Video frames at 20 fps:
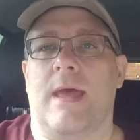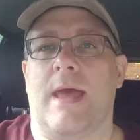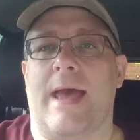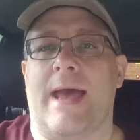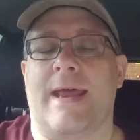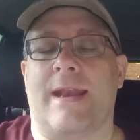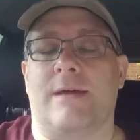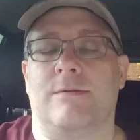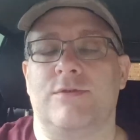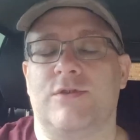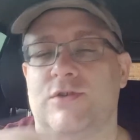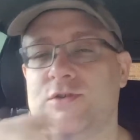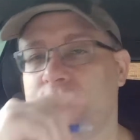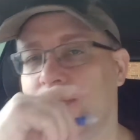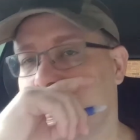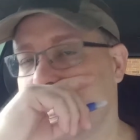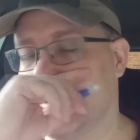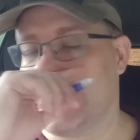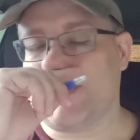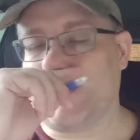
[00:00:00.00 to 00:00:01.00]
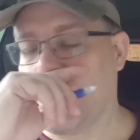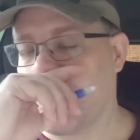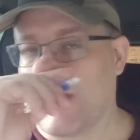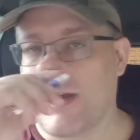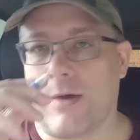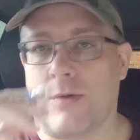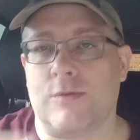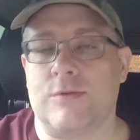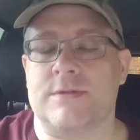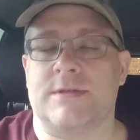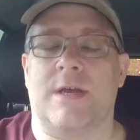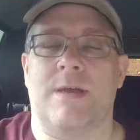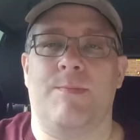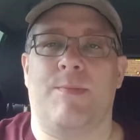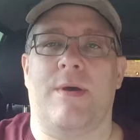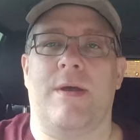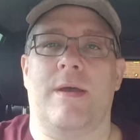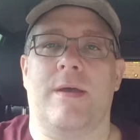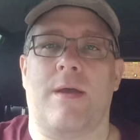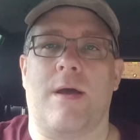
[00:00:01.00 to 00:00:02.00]
And I was struck this morning also
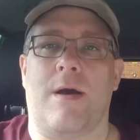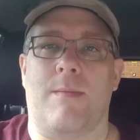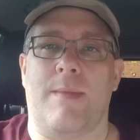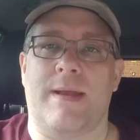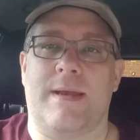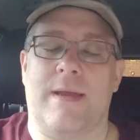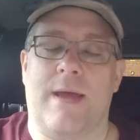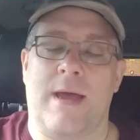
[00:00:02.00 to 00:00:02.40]
by a comment